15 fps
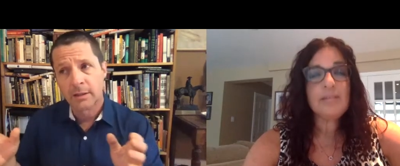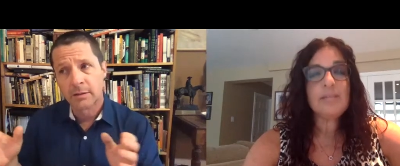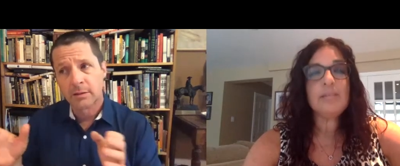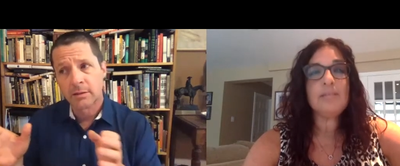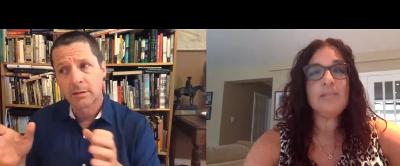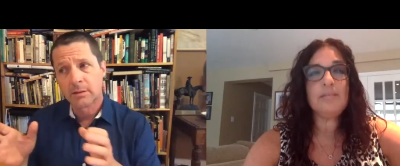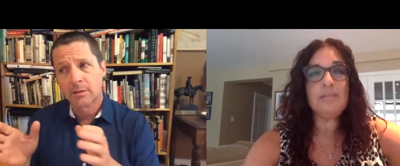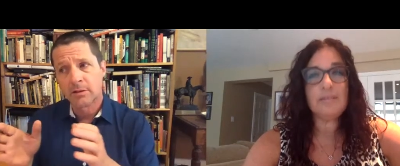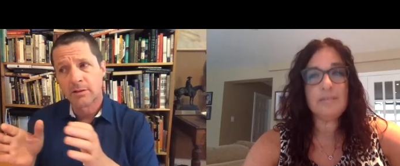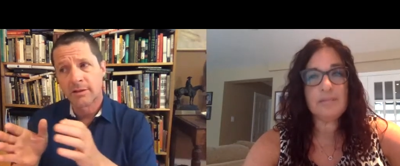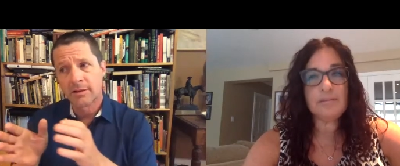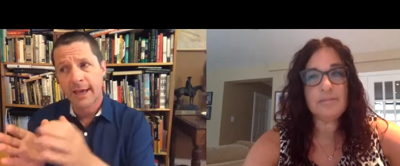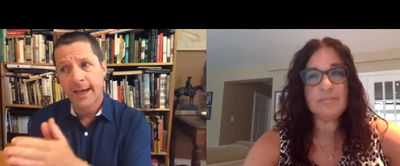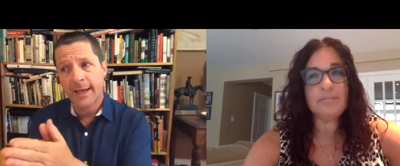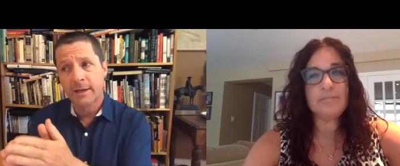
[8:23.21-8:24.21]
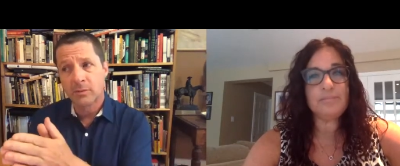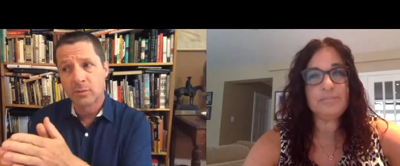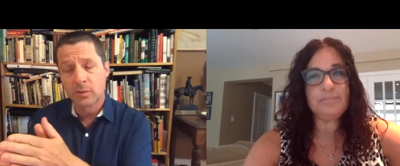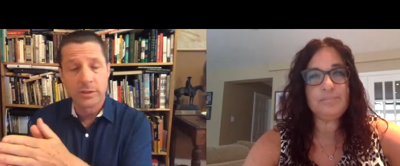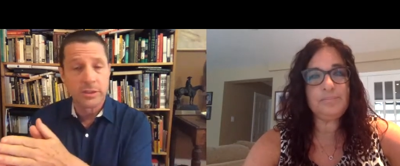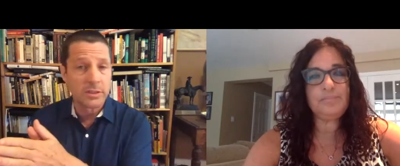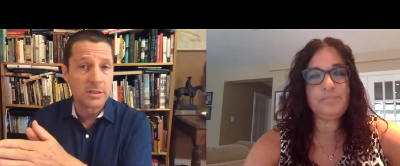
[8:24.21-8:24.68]
Speaker 1: and that
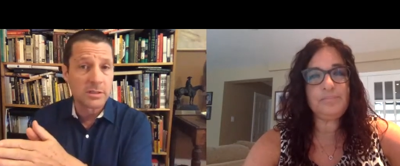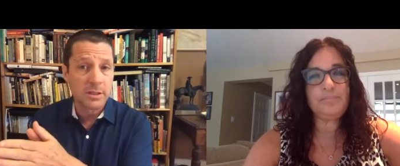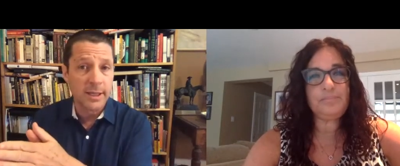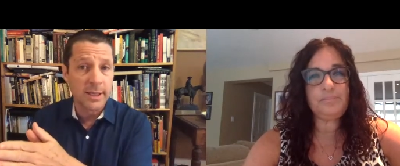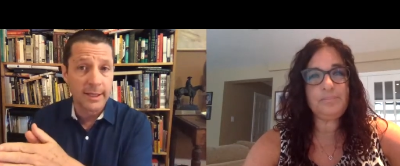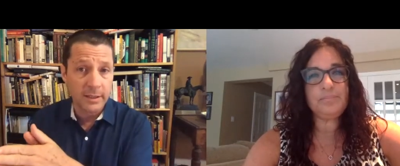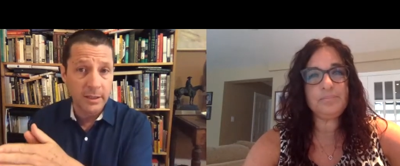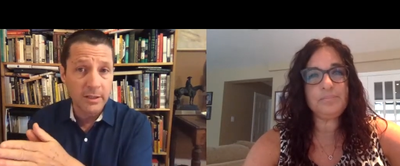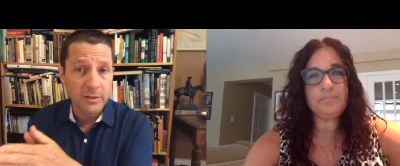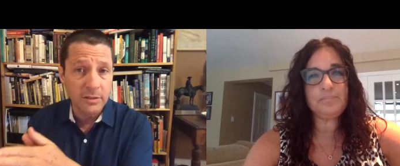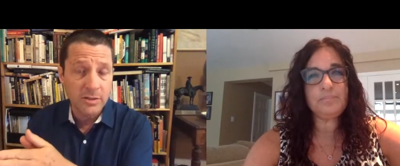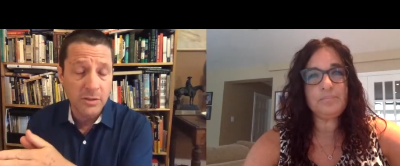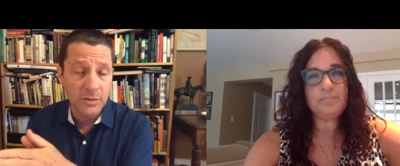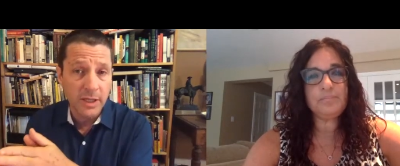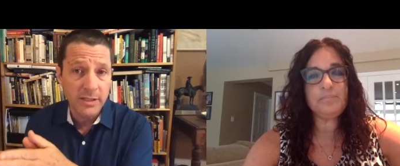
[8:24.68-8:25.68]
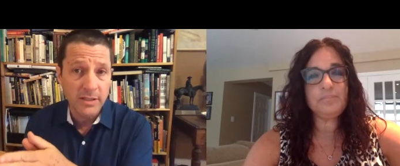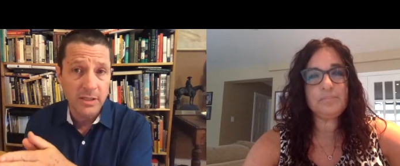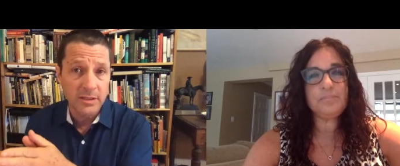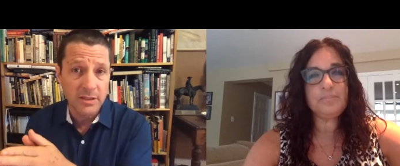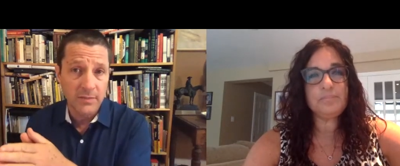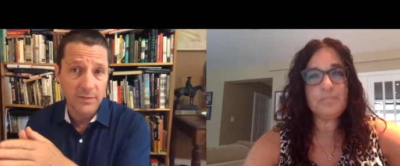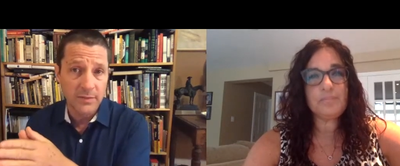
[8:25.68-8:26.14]
was that year in
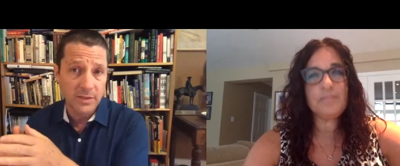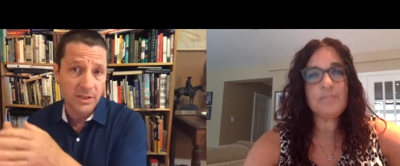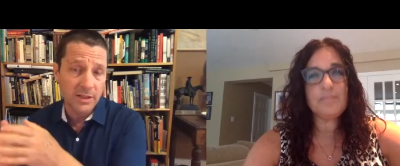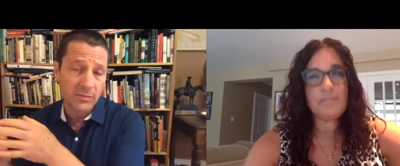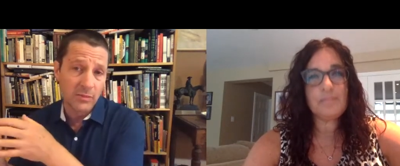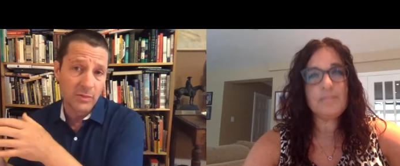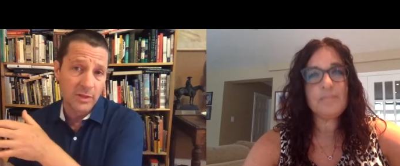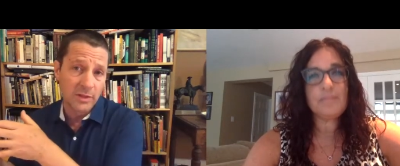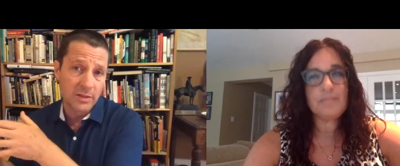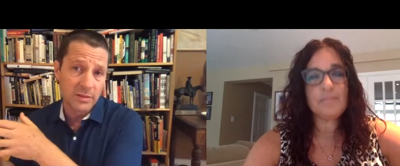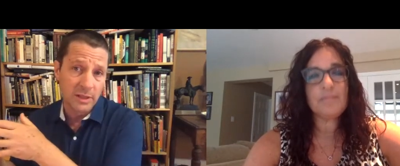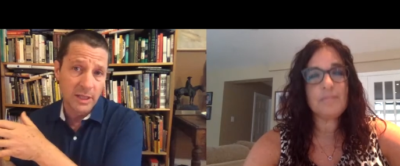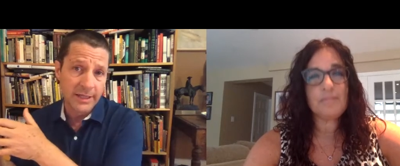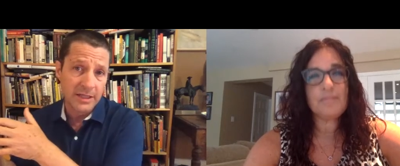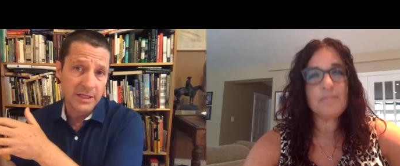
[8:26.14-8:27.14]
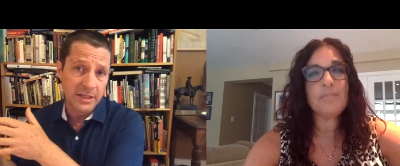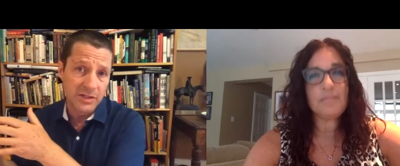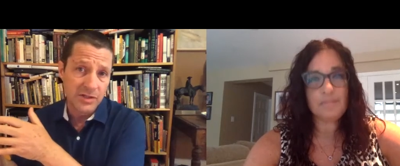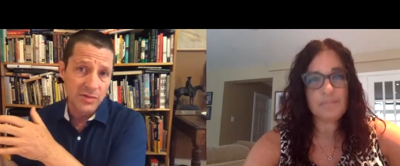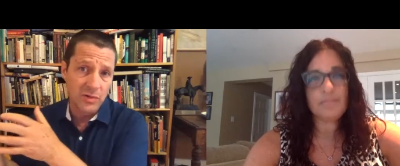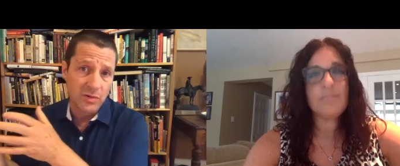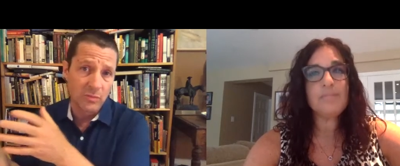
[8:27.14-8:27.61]
2017 when a lightning
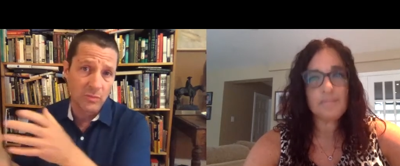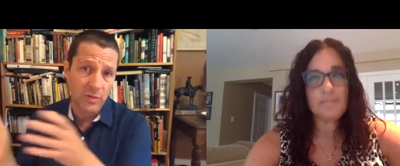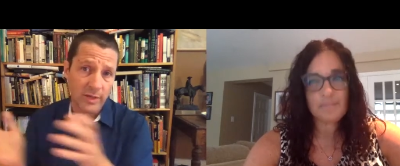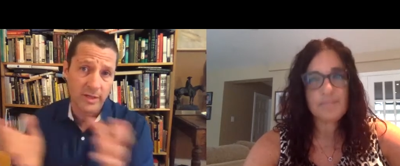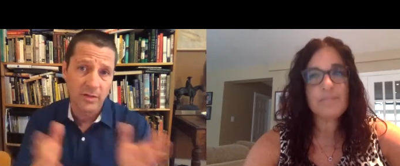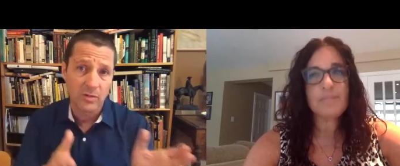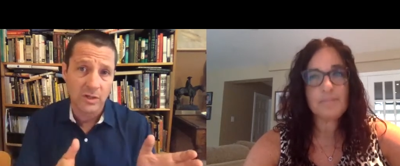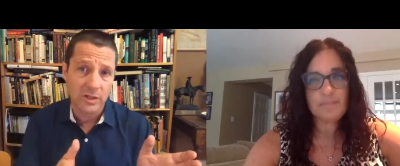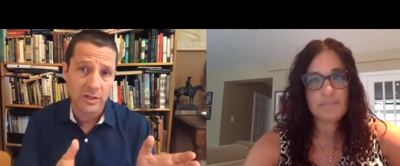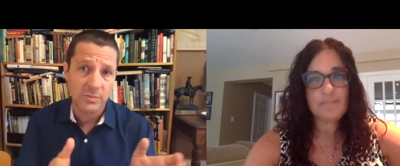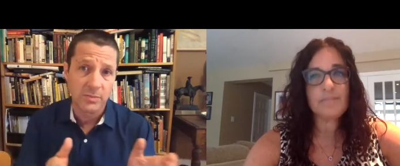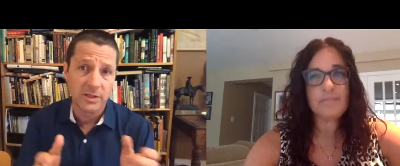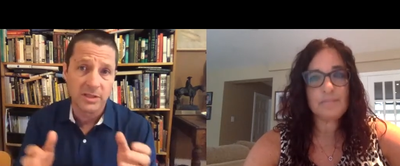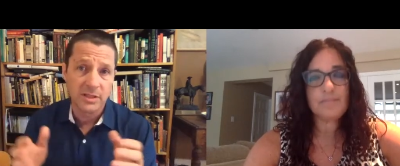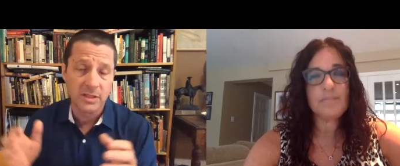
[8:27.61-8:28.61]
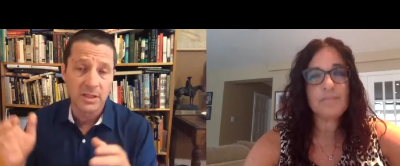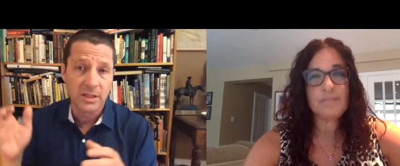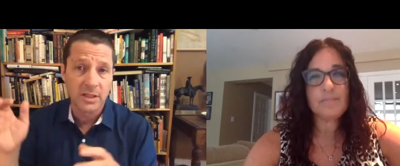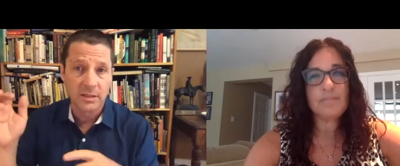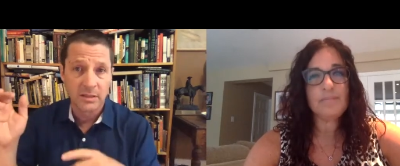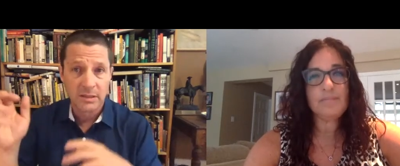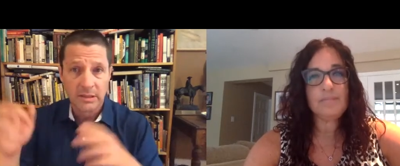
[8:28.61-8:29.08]
storm went across
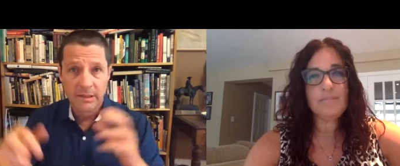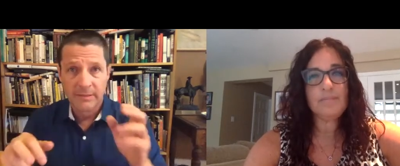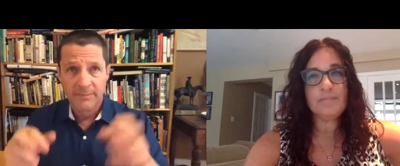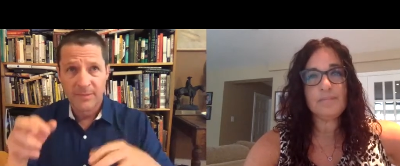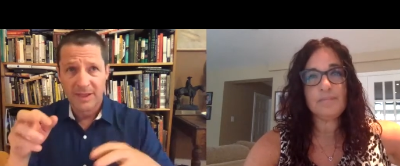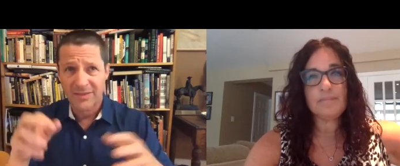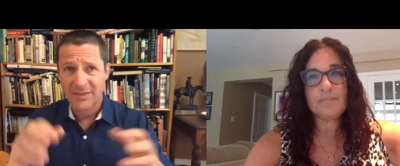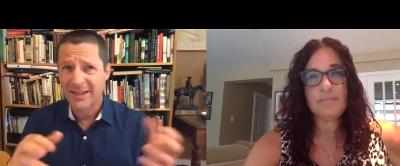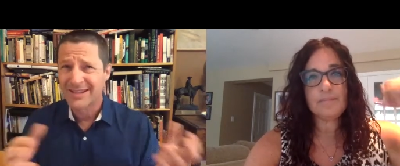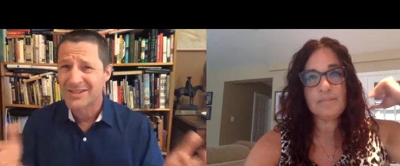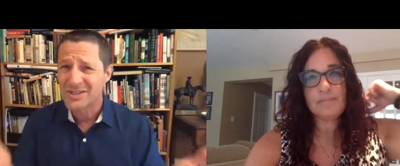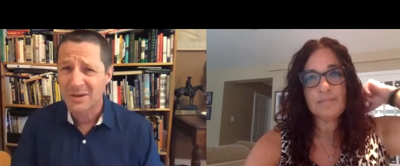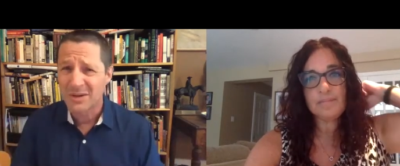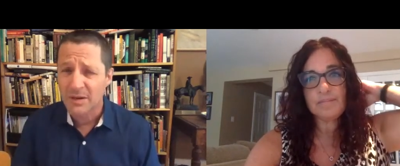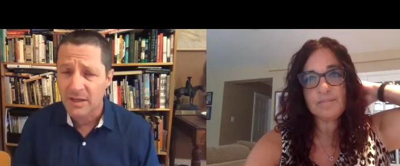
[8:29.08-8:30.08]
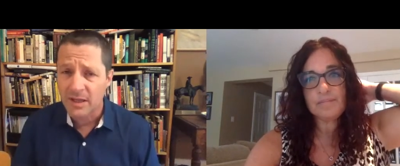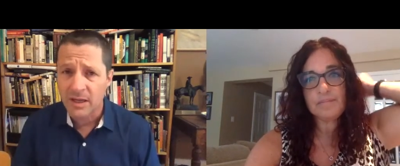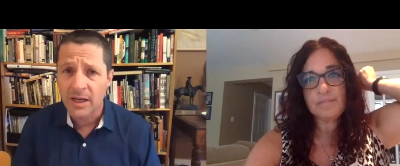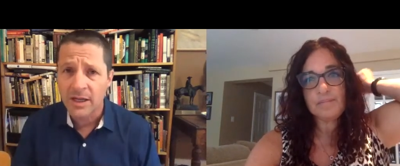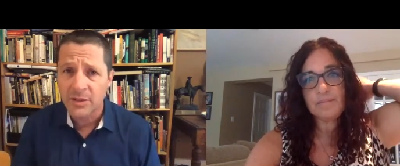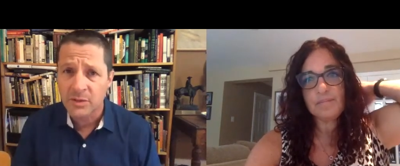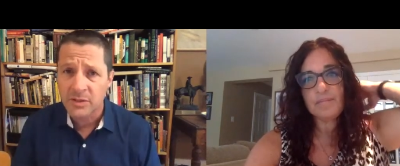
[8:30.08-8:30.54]
BC. Mm-hmm. I think it started
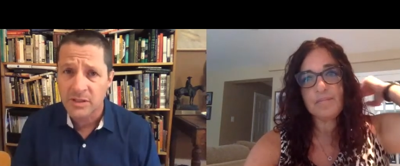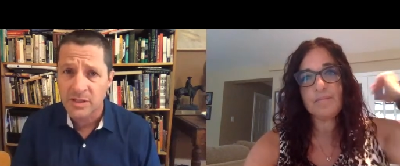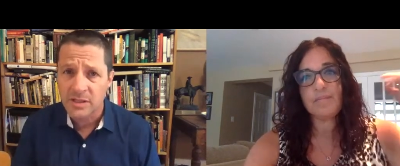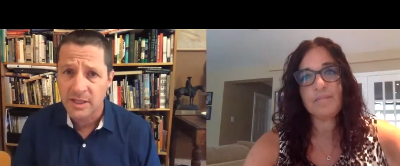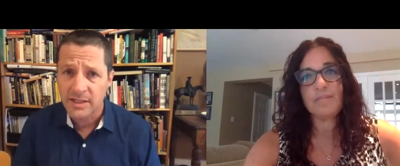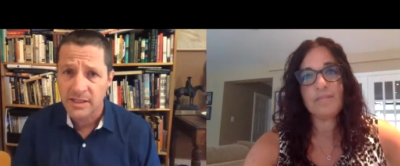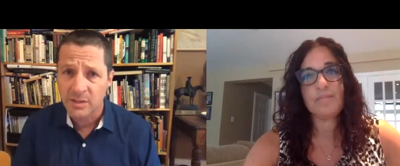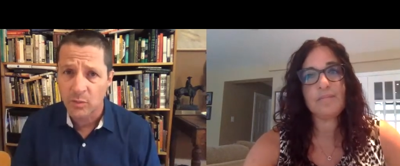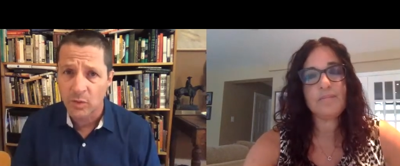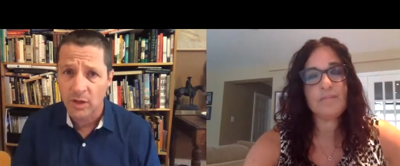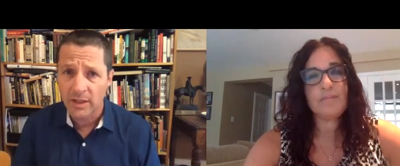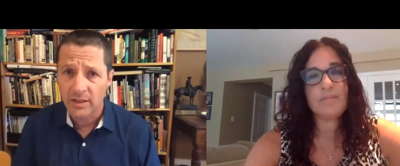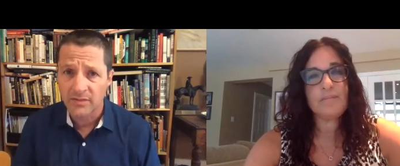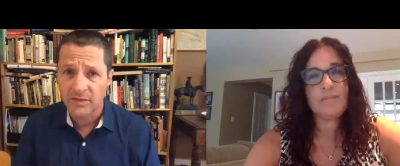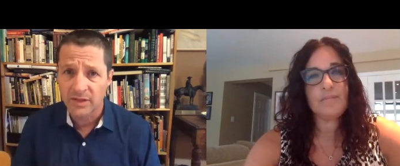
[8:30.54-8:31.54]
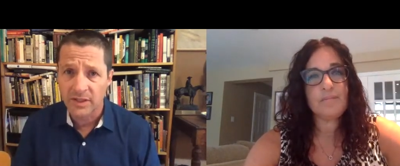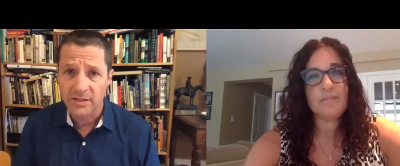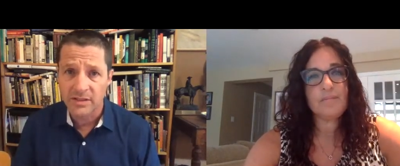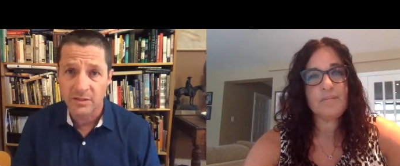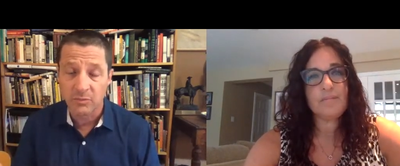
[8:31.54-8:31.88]
160 wildfires in